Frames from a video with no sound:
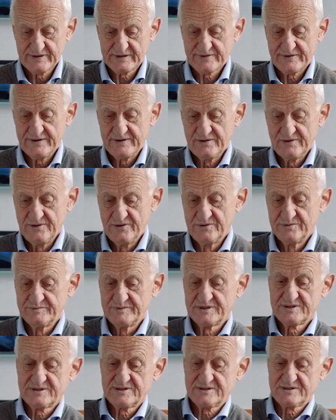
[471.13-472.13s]

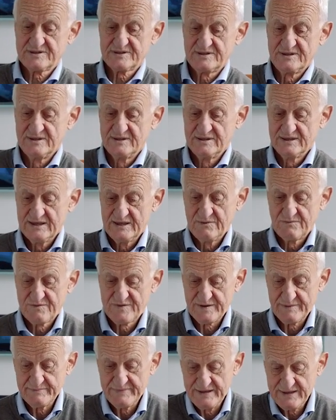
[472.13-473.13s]
granulomatous
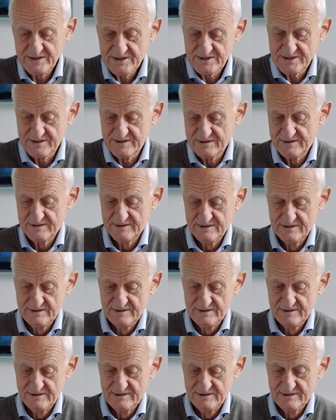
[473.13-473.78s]
inflammation